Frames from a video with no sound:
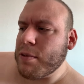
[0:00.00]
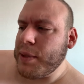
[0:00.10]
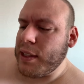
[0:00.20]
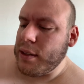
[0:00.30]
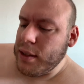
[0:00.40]

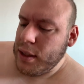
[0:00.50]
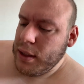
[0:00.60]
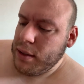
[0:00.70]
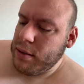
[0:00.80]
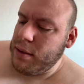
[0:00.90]
me.
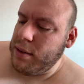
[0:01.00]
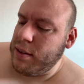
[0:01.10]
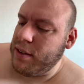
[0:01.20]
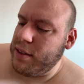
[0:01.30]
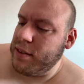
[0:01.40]

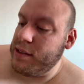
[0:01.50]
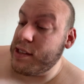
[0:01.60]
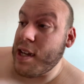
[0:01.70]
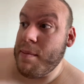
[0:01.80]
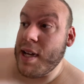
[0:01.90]

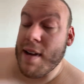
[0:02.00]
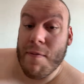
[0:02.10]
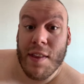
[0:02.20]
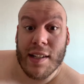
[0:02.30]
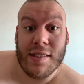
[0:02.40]
Because I'm half
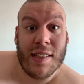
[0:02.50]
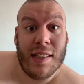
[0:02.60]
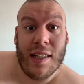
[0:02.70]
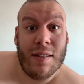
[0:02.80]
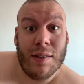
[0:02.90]
thick
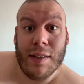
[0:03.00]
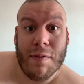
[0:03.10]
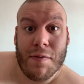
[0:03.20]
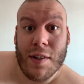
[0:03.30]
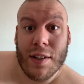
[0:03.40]
skin. I don't give
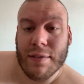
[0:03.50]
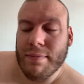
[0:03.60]
a fuck.